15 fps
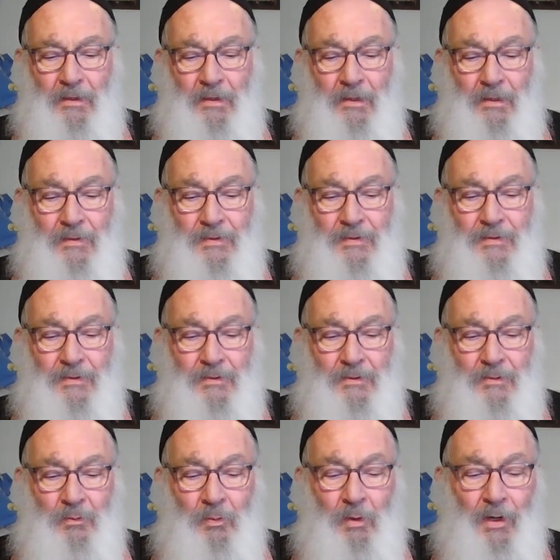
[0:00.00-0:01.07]
Yes
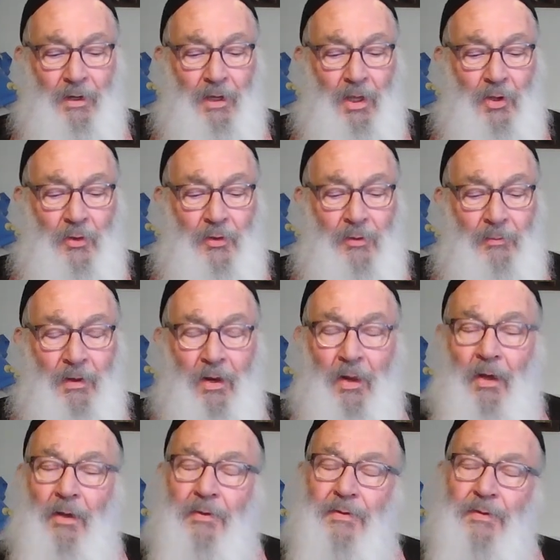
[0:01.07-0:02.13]
one owed him a
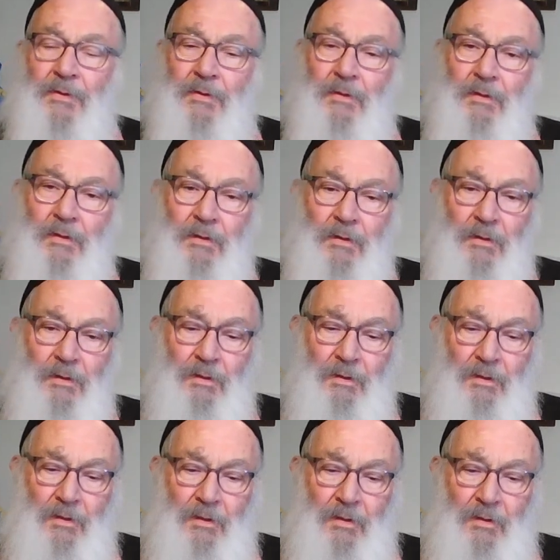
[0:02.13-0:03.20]
lot.
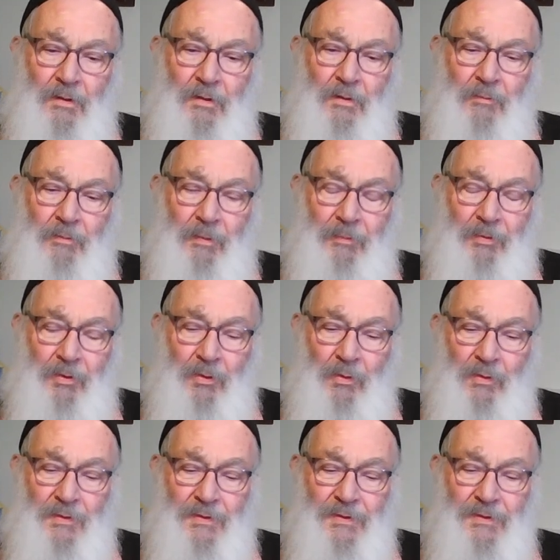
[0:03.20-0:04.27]
But
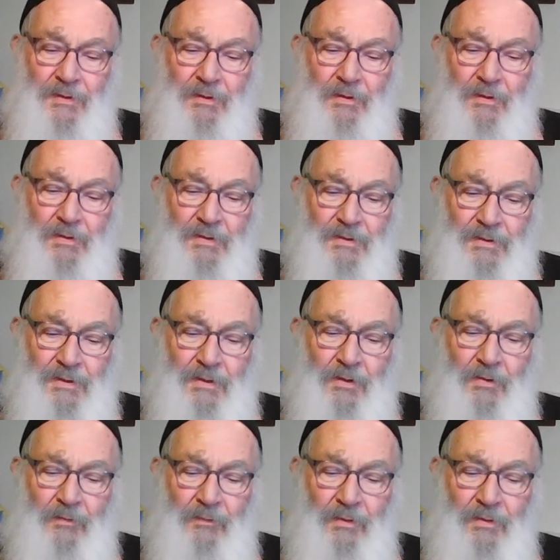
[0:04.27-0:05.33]
because the
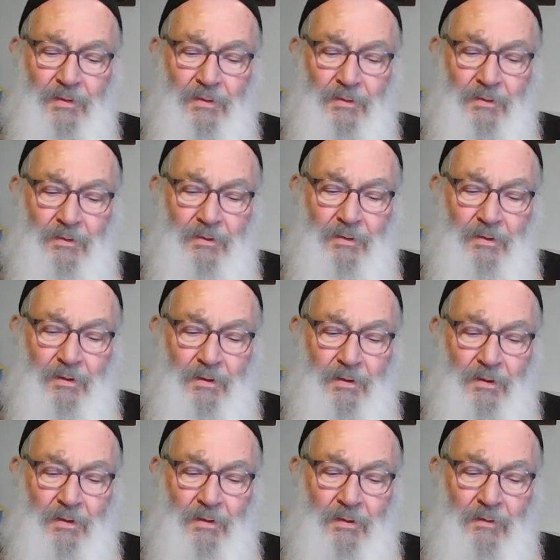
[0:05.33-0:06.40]
servant
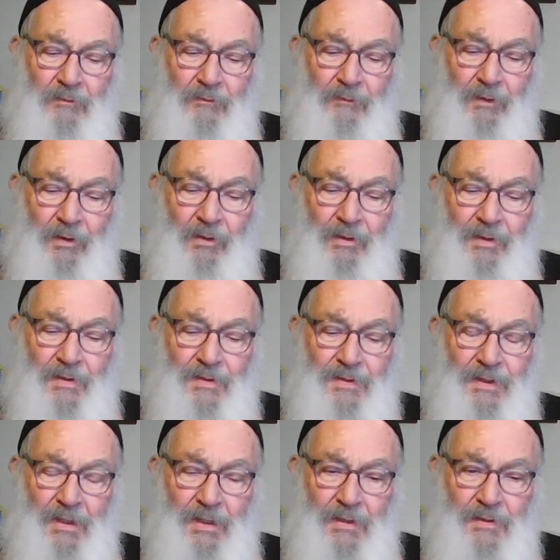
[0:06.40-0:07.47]
fell on his
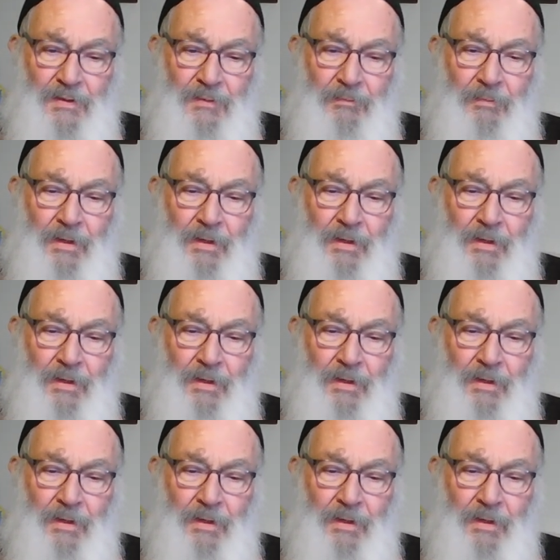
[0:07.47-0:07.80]
knees and